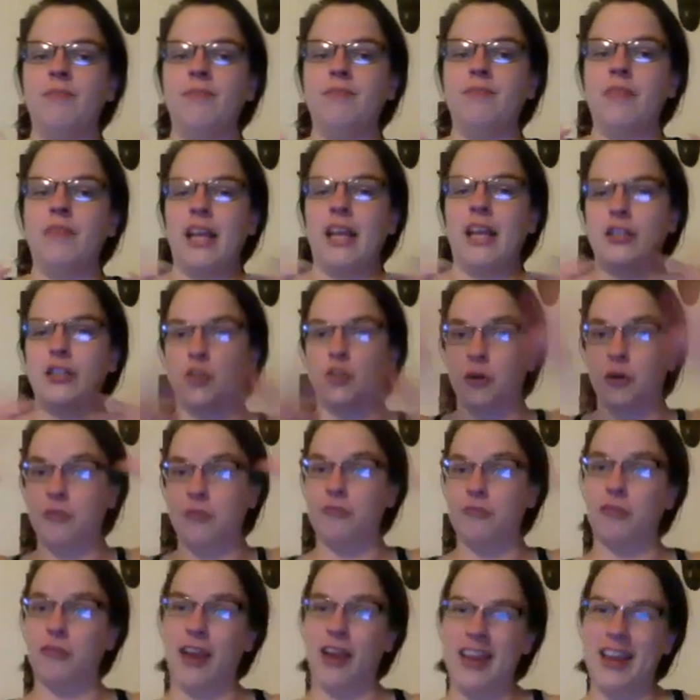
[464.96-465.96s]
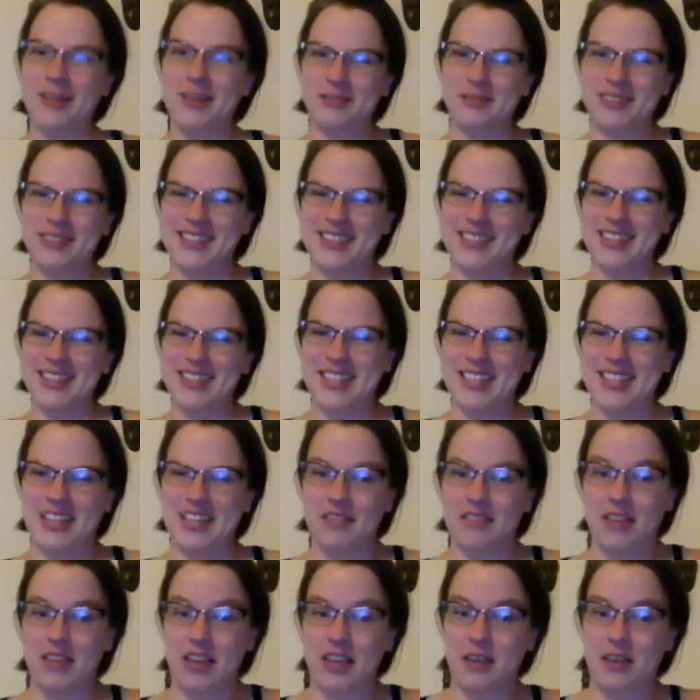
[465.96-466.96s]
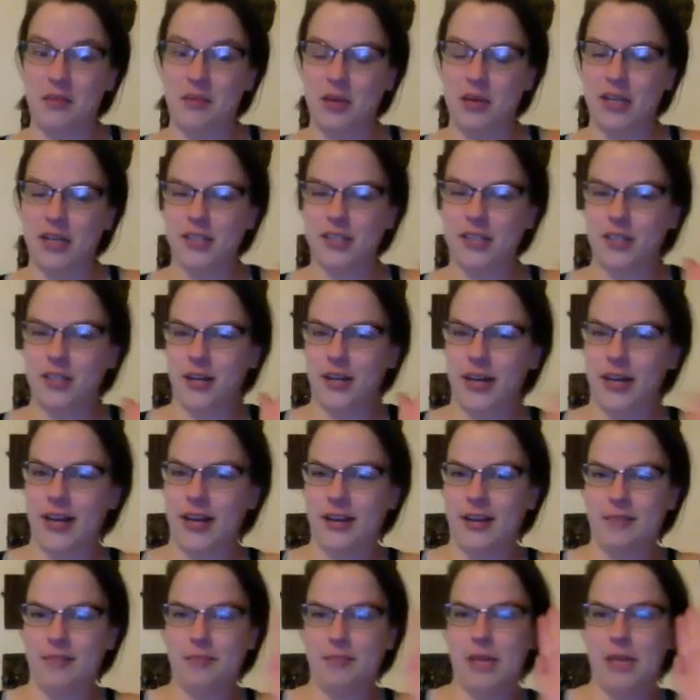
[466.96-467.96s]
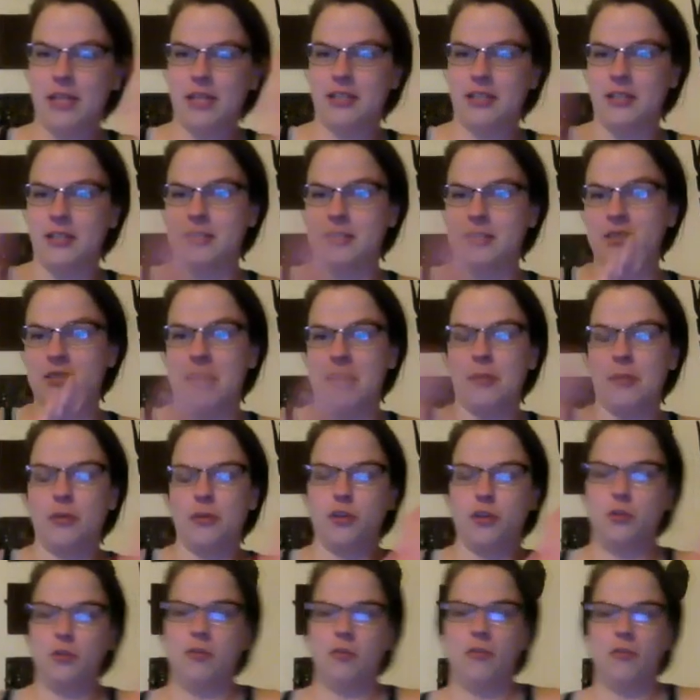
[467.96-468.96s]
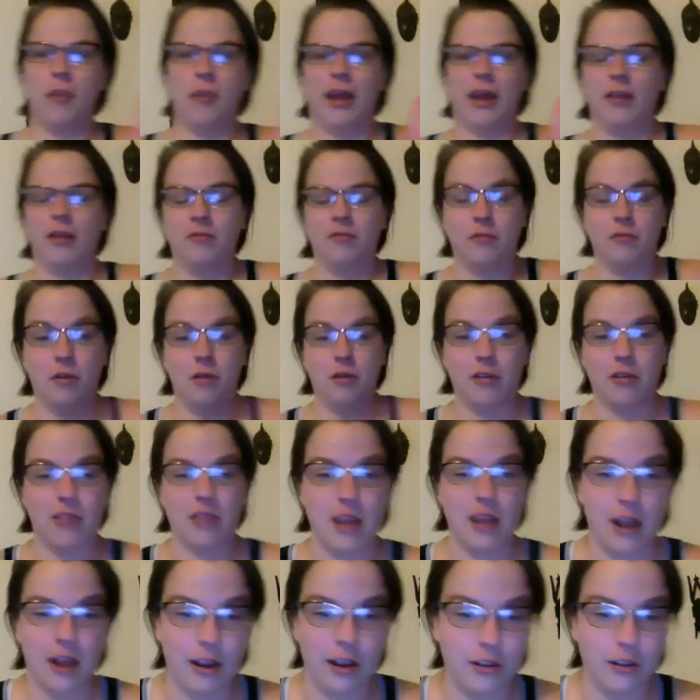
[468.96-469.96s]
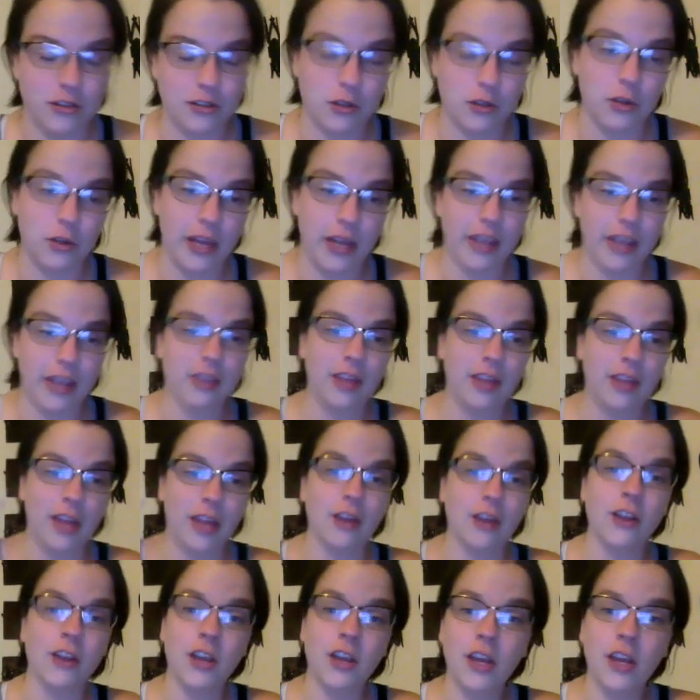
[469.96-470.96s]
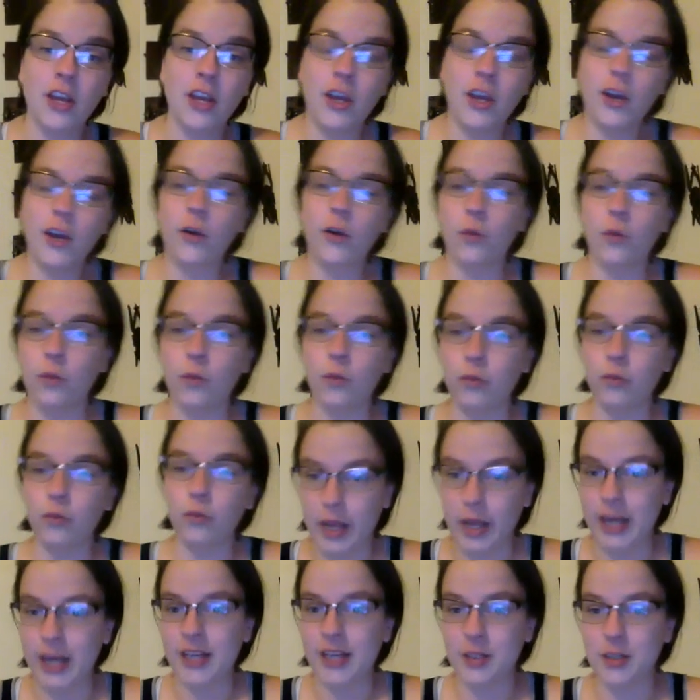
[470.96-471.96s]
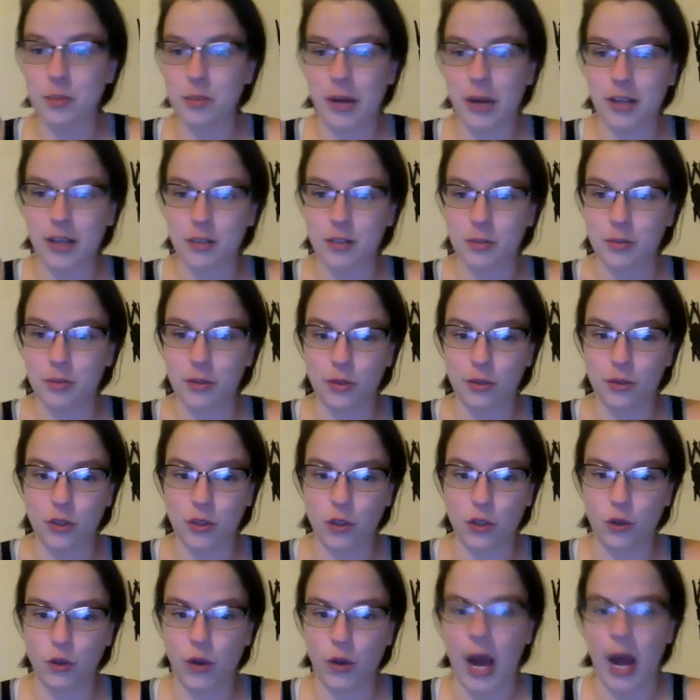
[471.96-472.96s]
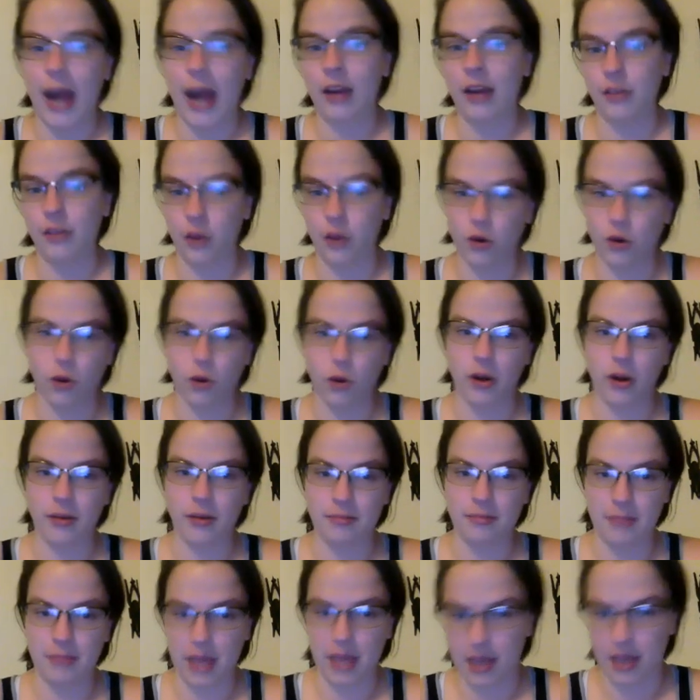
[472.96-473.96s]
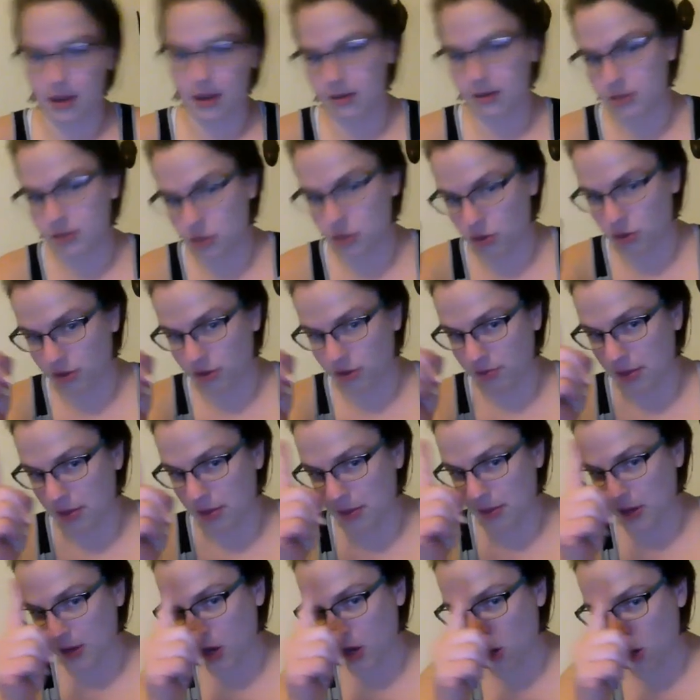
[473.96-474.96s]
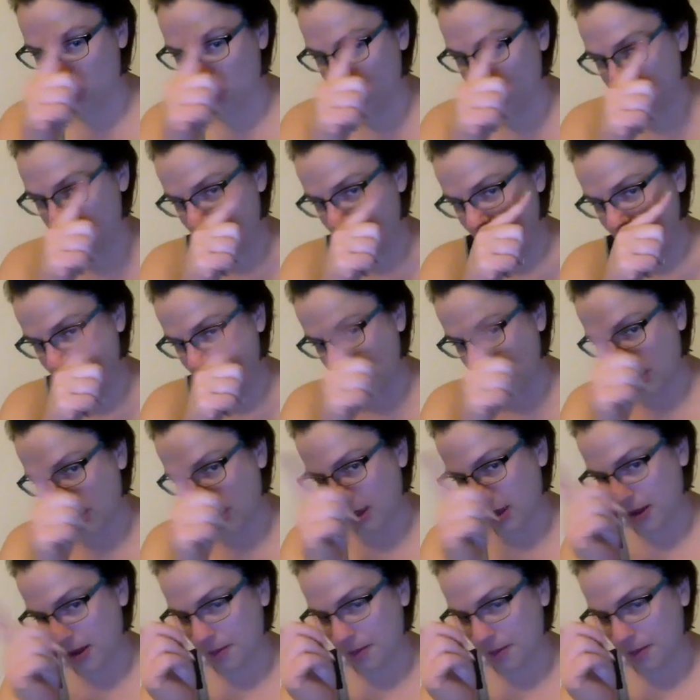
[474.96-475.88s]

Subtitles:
That sort of frames the TV when it's on it and makes it stable to move it back and forth. And I also like that it is possible to hide the cord and make it sort of maybe go up in the